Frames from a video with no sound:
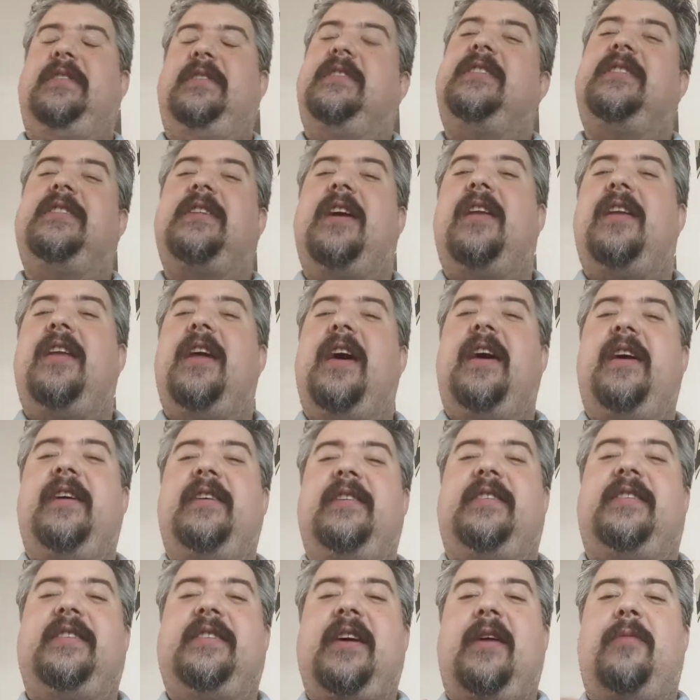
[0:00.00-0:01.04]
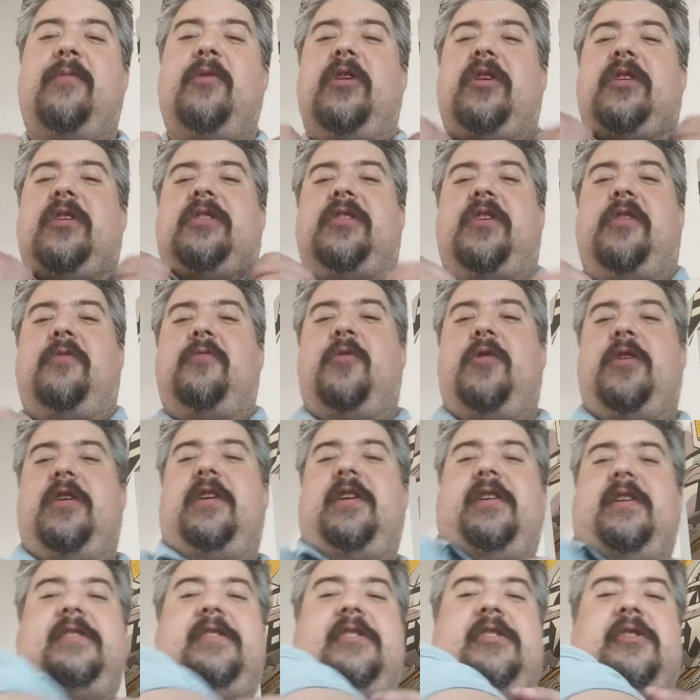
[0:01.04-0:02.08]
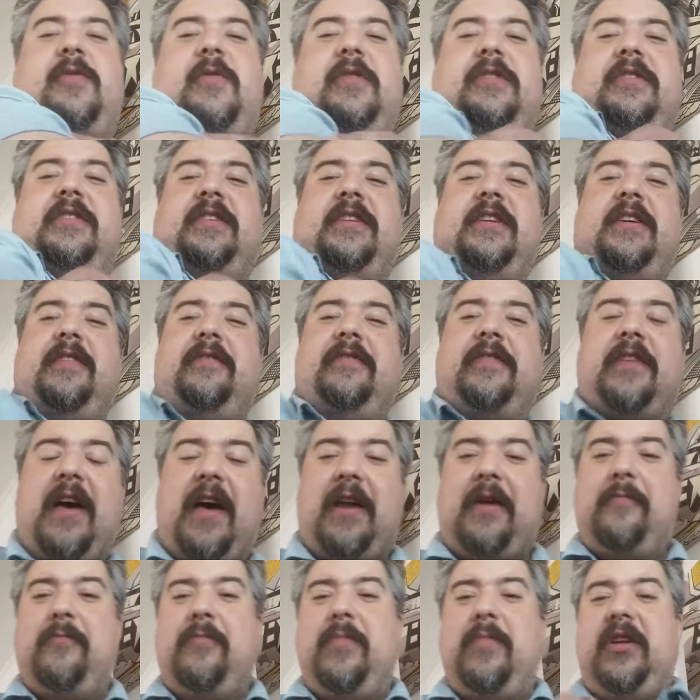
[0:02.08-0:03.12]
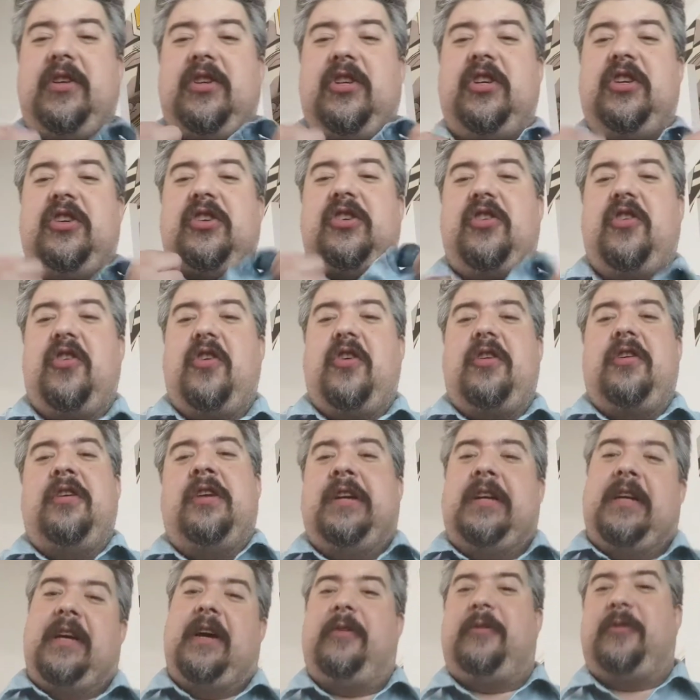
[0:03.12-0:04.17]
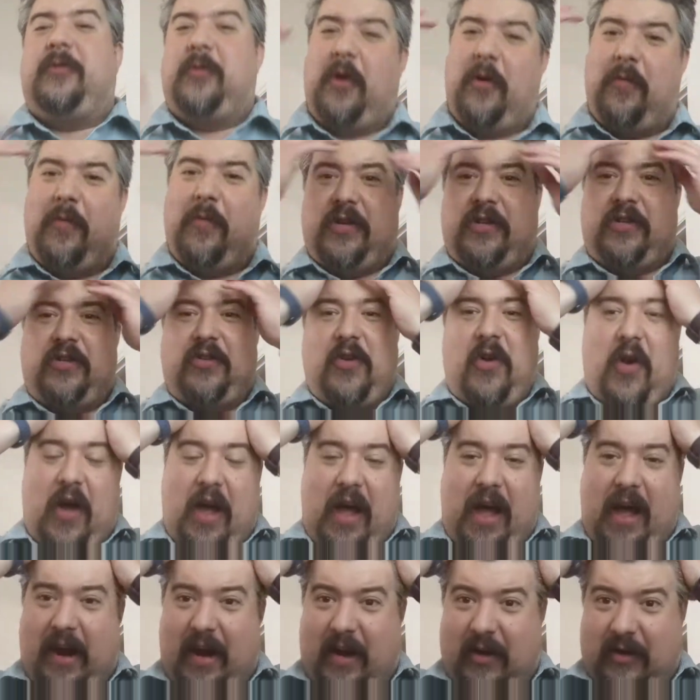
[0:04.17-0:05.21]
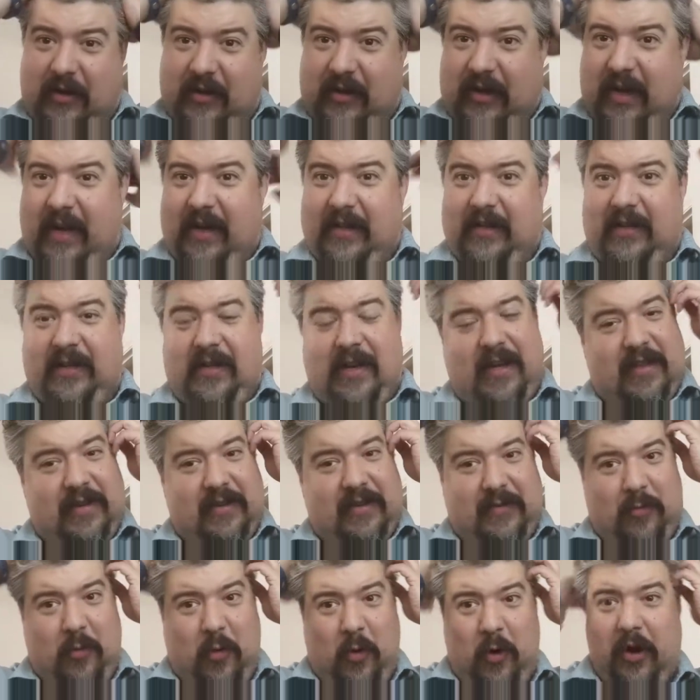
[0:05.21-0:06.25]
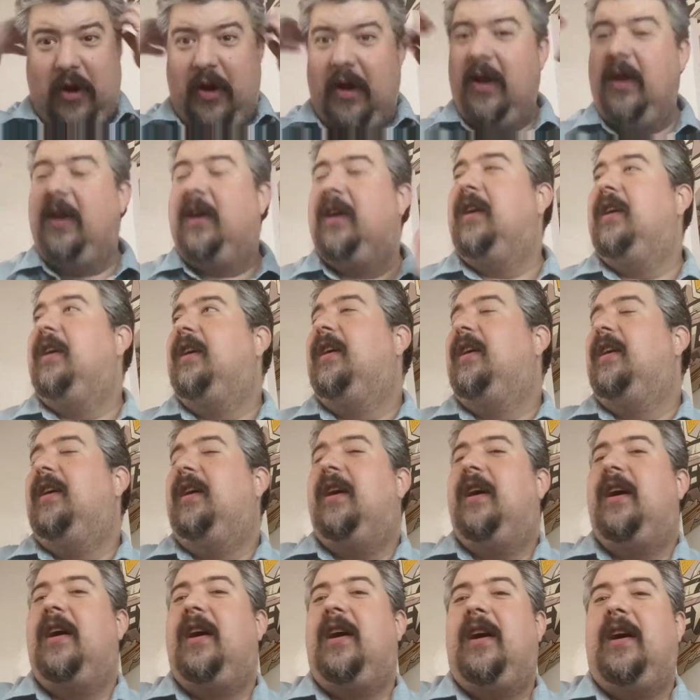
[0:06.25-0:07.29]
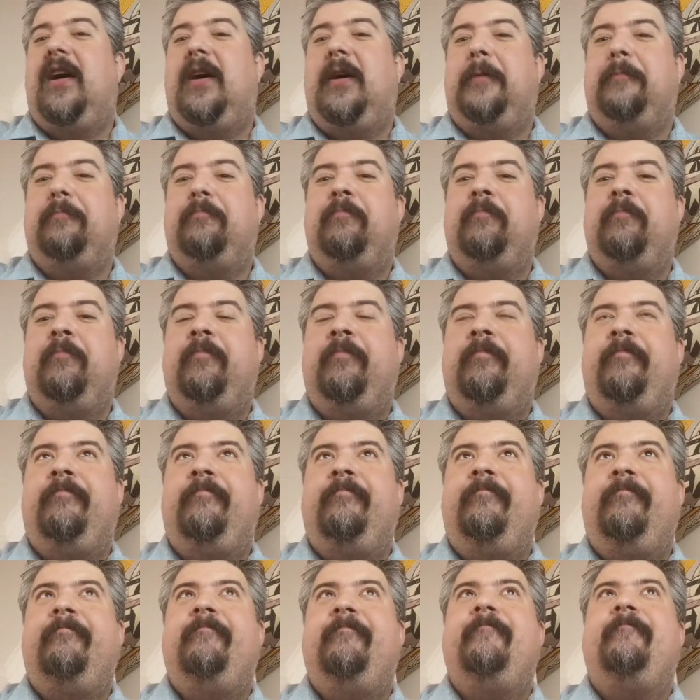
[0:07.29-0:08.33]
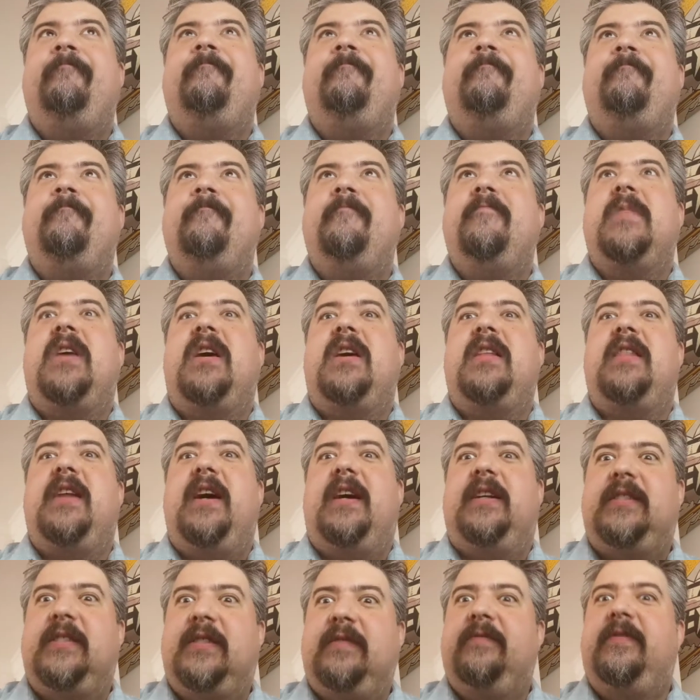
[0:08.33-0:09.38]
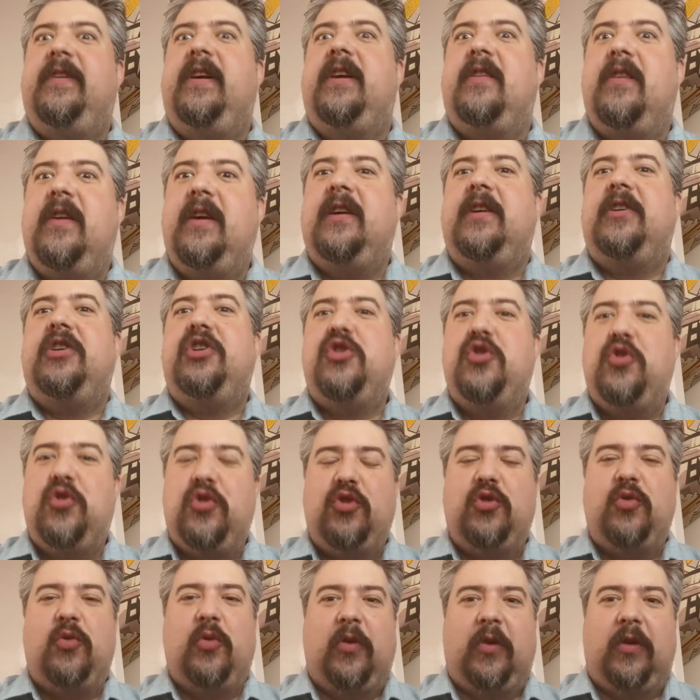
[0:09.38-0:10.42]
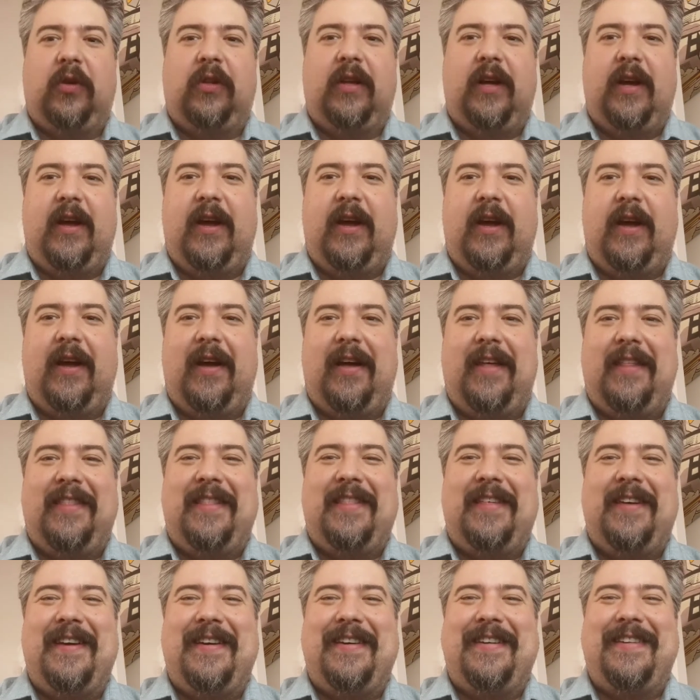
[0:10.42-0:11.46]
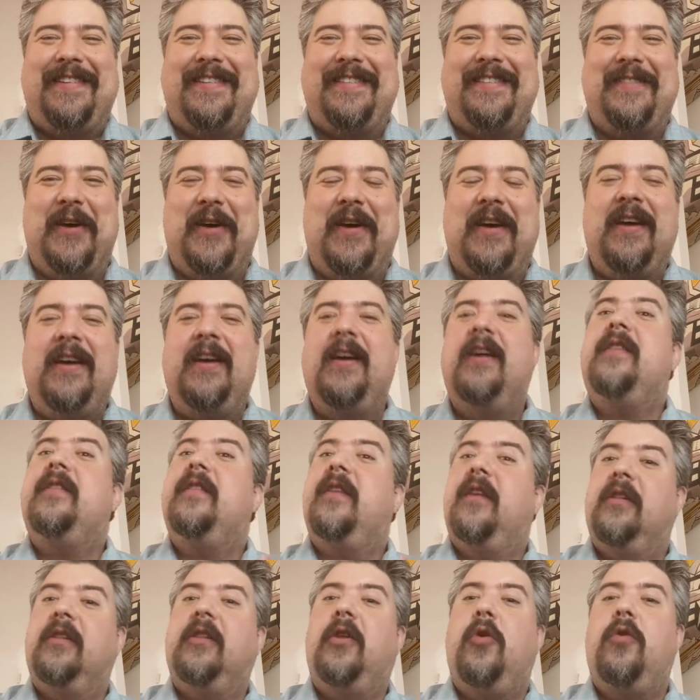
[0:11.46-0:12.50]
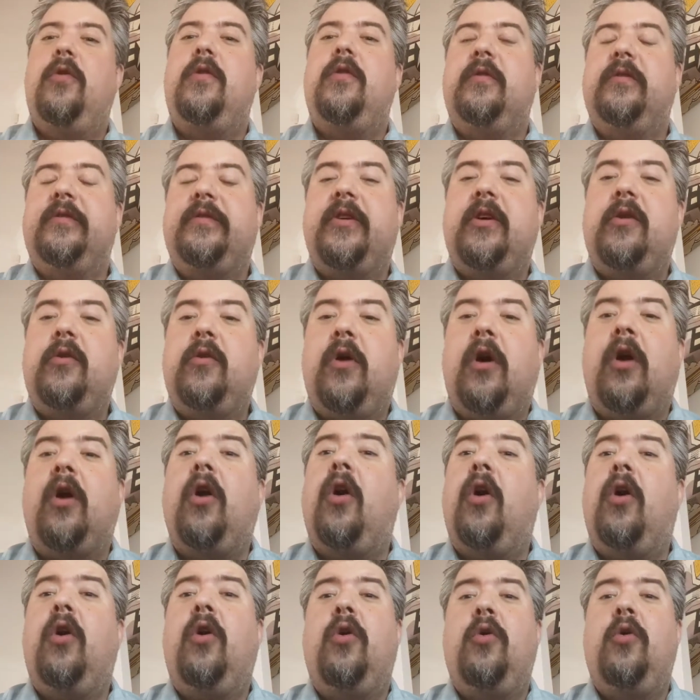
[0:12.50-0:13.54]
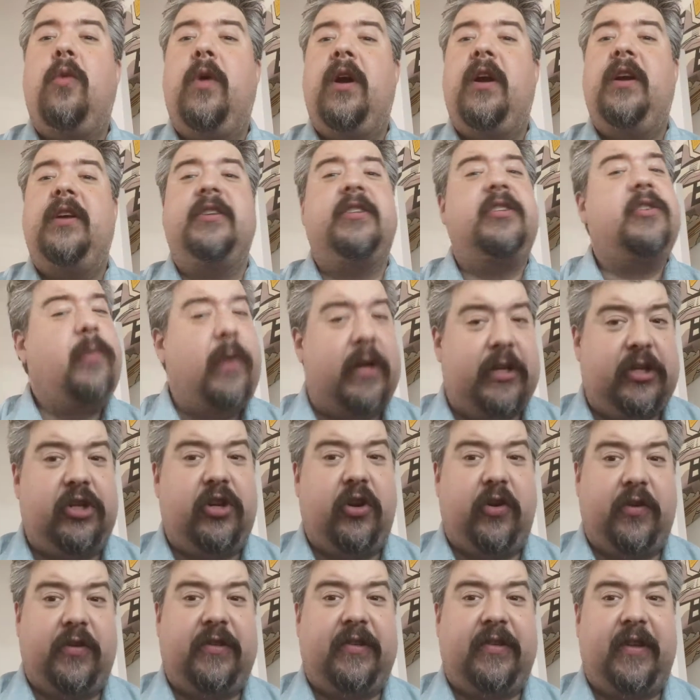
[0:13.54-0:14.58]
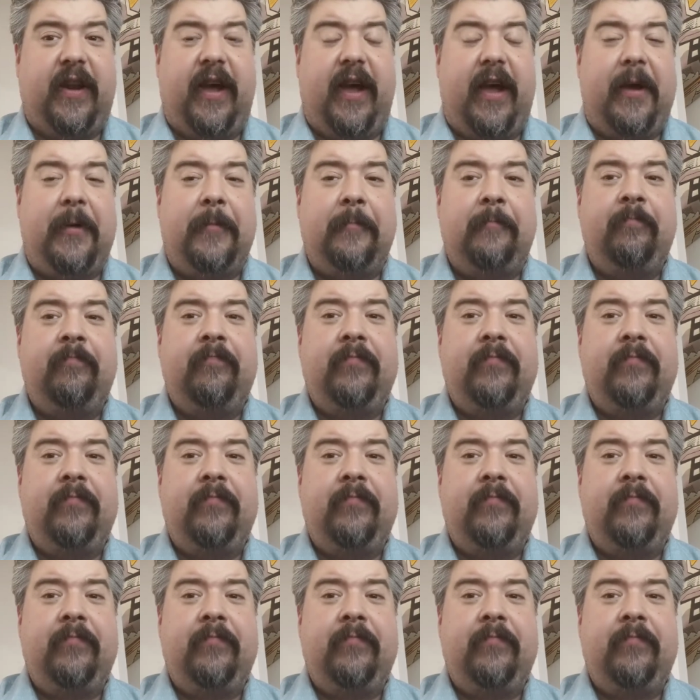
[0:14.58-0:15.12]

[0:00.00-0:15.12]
It's Sunday, it's summer, so I'm wearing a short sleeve, kind of beachy shirt. I was wearing my straw hat outside today this morning. Um, that's very unusual. The locals are all wearing sweatshirts today,